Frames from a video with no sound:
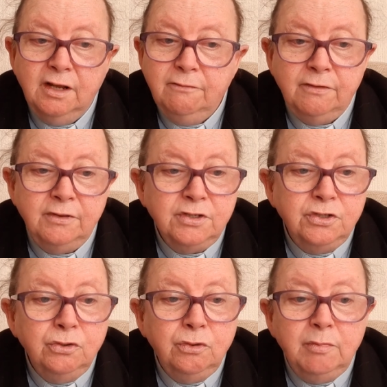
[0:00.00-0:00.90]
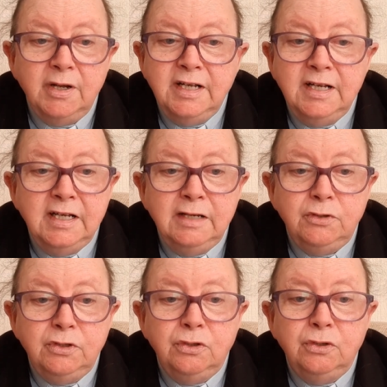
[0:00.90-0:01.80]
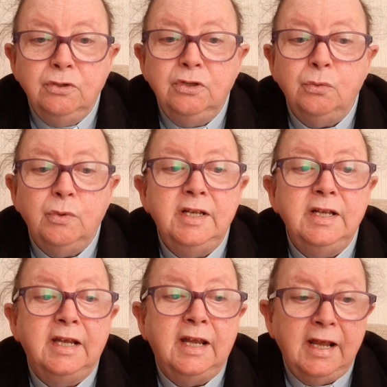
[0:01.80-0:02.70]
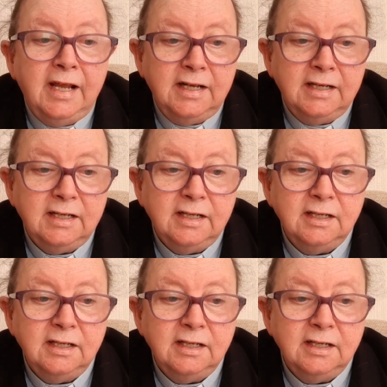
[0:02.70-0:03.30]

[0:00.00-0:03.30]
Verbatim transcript: For there's no money even new that wouldna ken